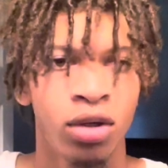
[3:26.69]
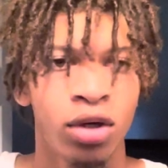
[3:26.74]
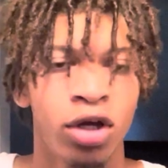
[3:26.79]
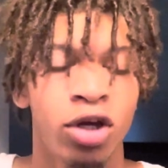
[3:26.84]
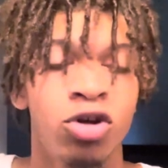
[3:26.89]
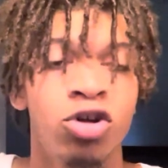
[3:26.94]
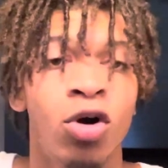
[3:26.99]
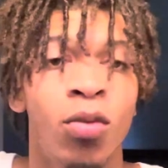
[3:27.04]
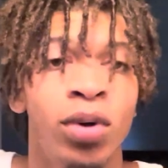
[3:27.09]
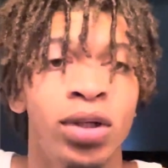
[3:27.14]

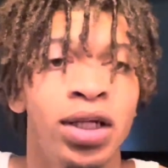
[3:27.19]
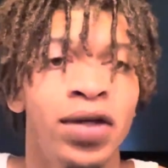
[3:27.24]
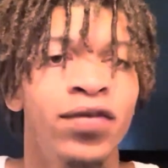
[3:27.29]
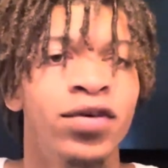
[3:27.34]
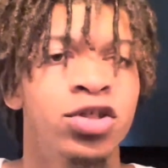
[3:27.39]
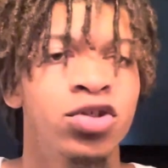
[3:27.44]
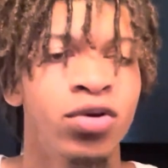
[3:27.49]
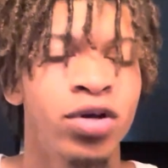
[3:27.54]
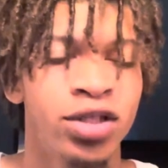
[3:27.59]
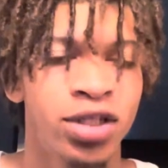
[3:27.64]
You don't believe
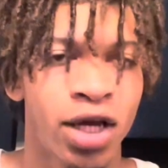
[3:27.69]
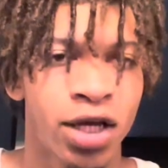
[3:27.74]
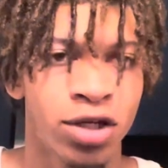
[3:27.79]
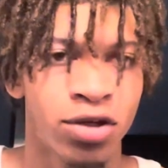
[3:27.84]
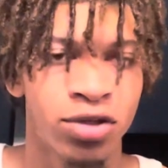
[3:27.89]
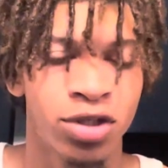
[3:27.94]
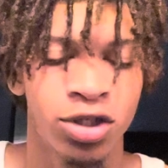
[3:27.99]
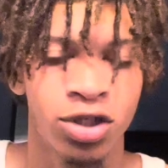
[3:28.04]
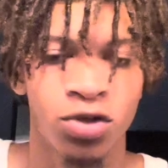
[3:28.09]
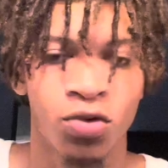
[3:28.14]
that you can change your
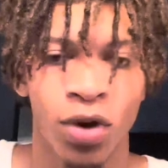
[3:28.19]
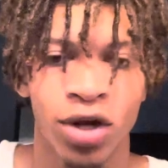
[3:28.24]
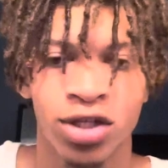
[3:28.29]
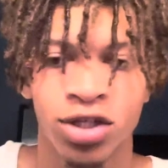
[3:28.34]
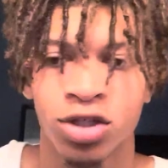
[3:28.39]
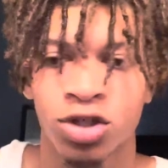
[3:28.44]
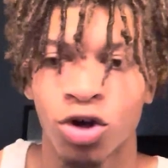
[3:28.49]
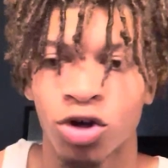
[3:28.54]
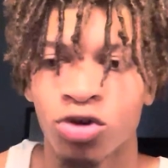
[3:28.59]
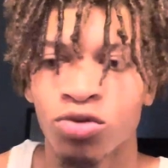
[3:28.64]
situation,
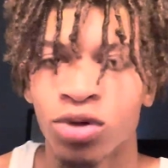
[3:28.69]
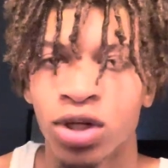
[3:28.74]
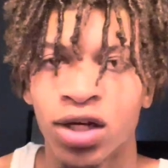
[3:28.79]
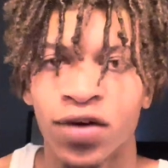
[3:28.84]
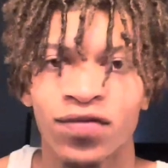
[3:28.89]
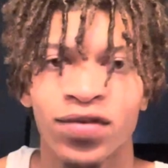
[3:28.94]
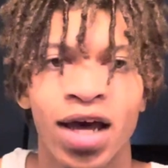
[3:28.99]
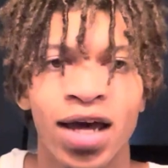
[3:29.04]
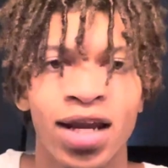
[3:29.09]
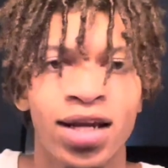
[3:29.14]
so you
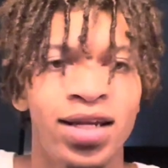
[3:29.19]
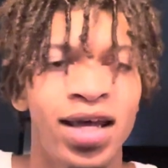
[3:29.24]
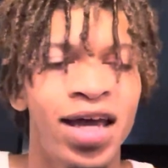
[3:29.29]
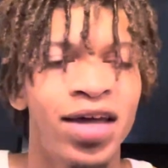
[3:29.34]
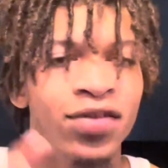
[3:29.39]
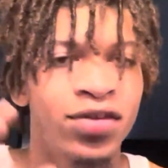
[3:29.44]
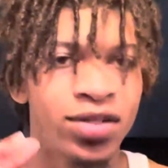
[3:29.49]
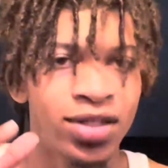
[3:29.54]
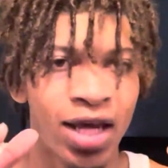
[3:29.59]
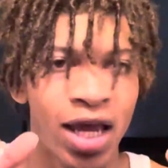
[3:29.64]
live day to day in
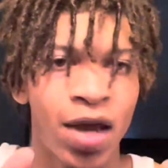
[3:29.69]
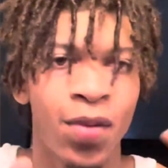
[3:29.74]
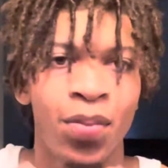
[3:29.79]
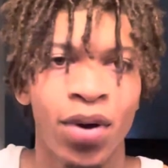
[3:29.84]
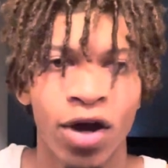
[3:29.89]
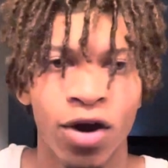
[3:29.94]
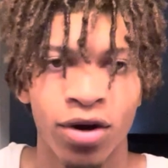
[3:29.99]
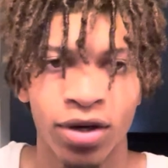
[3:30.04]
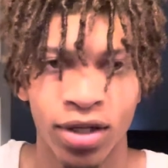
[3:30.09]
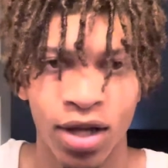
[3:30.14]
the same
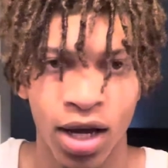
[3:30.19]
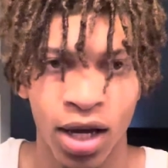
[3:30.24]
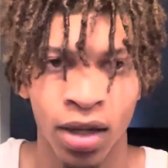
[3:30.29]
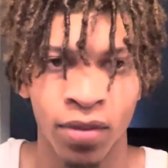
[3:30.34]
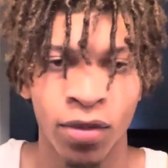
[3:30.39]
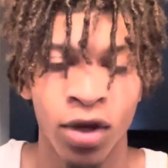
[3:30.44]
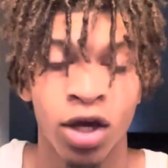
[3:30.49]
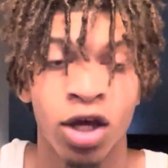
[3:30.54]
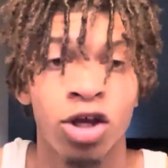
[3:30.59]
paradigm.